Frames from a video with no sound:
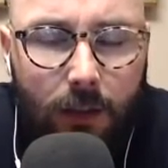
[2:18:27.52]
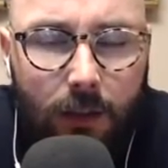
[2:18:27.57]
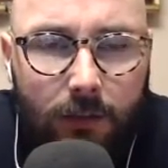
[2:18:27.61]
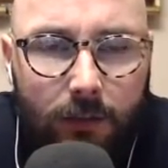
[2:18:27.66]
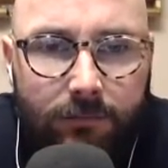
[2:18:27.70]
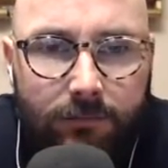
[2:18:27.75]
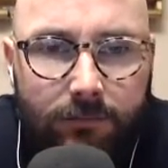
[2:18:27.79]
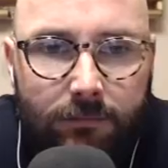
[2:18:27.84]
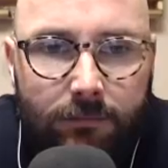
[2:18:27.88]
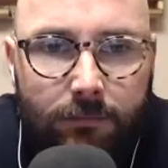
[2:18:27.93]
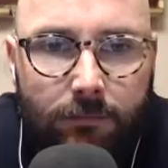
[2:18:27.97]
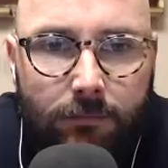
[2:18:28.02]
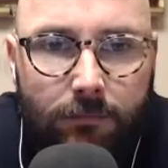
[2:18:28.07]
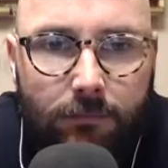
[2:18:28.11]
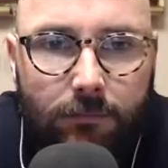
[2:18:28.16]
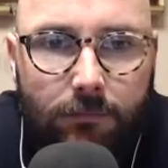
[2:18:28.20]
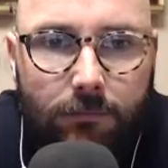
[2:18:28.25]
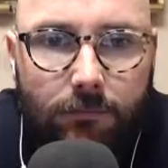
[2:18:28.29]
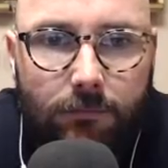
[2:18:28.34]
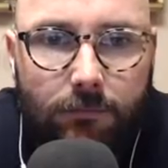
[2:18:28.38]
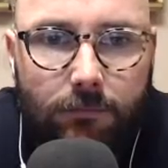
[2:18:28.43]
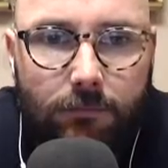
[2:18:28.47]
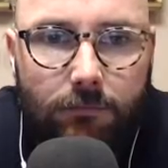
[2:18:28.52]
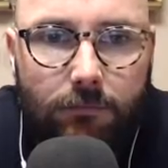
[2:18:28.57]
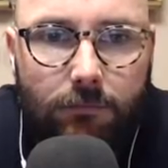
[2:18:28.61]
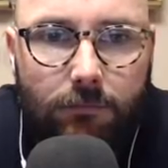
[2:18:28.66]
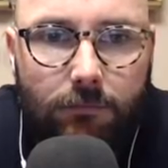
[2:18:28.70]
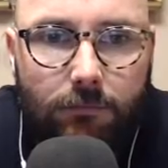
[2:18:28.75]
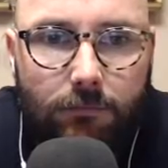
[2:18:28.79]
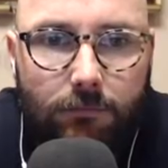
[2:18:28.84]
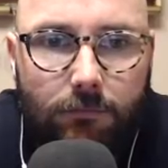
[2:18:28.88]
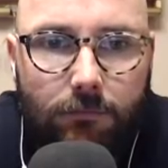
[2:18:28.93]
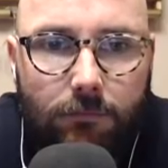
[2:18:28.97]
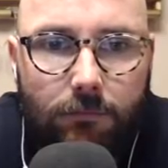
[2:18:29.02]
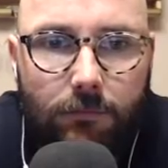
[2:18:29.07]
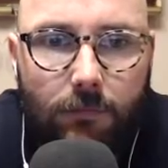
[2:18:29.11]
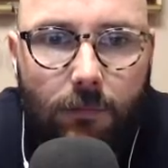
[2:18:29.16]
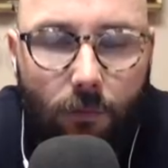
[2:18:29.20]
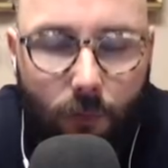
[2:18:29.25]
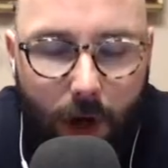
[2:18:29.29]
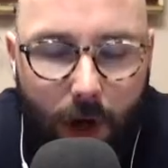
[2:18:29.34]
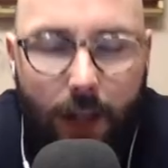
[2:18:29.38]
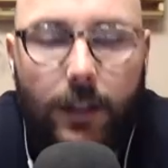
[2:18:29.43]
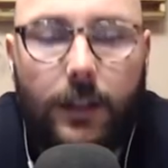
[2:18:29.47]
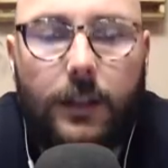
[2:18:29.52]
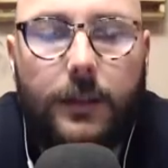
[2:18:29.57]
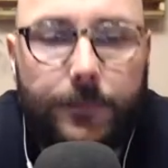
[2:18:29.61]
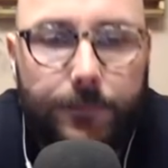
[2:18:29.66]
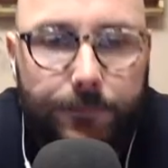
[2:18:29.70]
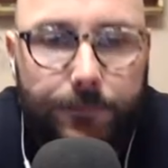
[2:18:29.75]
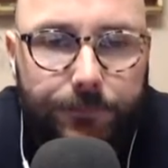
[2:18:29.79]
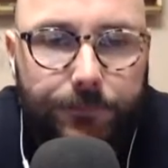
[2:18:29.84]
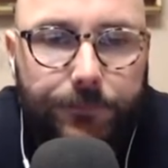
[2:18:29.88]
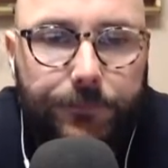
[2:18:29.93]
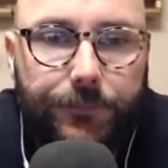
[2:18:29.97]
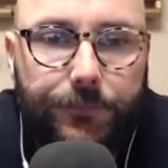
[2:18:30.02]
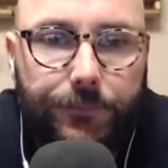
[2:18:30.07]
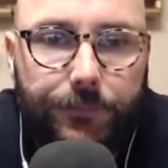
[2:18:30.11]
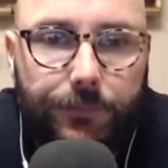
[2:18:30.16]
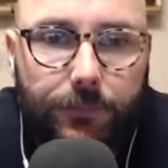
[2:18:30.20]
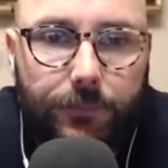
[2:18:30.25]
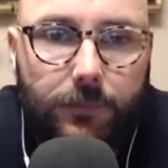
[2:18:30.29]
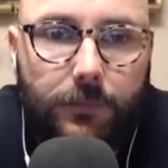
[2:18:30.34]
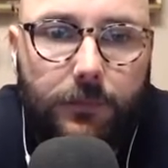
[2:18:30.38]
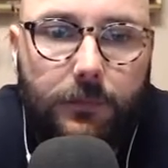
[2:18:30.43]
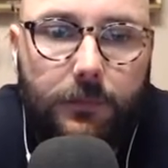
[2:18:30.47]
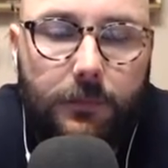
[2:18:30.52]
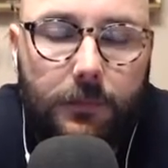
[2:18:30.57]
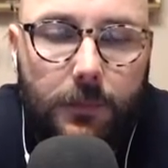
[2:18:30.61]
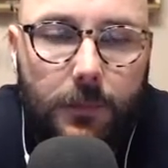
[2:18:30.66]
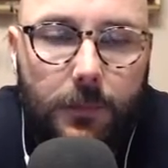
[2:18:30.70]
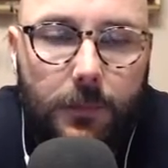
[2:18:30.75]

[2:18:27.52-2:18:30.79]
Rollers is out online. I think some of the sections to be taken down